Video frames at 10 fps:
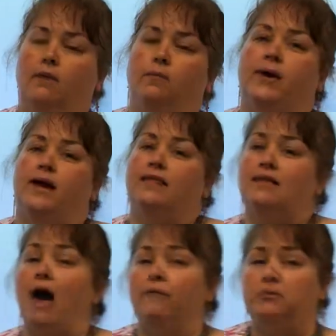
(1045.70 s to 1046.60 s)
But
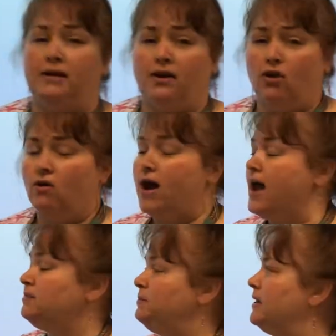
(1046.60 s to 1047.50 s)
that would be
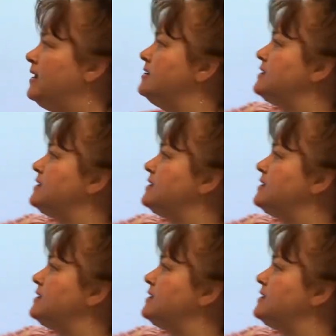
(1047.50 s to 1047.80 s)
incorrect, because